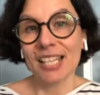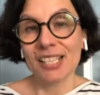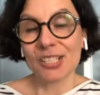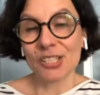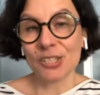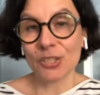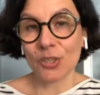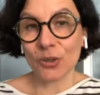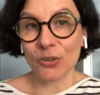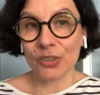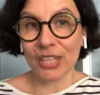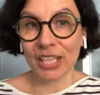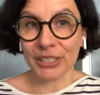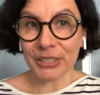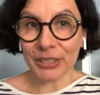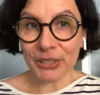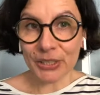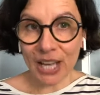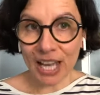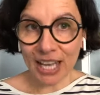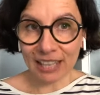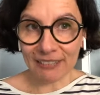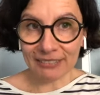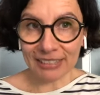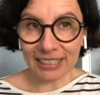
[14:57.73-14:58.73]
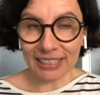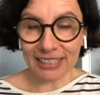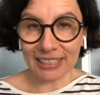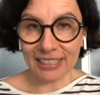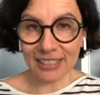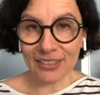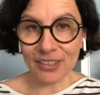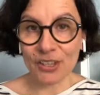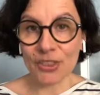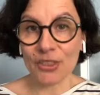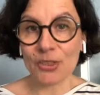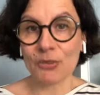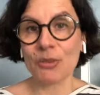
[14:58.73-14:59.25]
So there you have
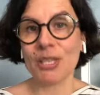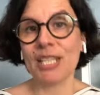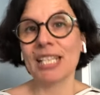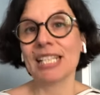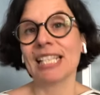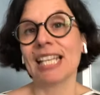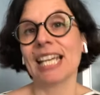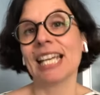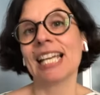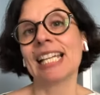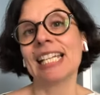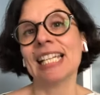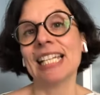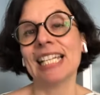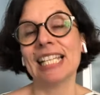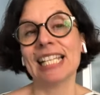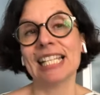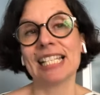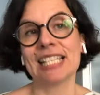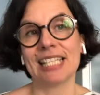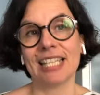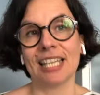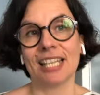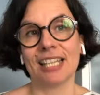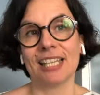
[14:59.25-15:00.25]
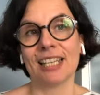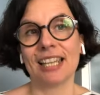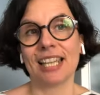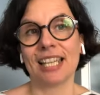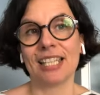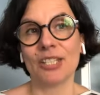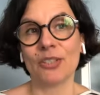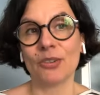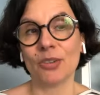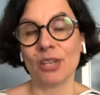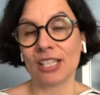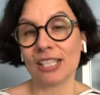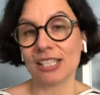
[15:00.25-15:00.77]
it, the 3 techniques
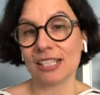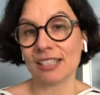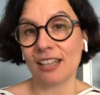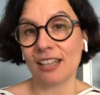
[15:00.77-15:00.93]
that you can